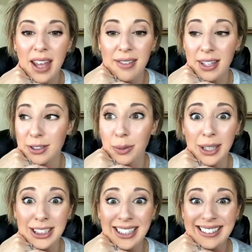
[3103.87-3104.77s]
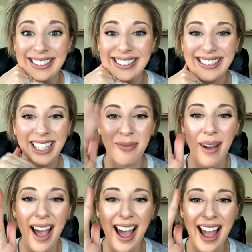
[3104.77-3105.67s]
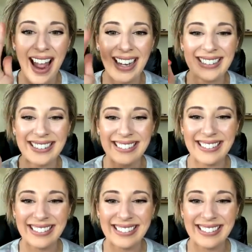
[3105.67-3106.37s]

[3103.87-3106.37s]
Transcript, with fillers: and thanks for watching. Bye.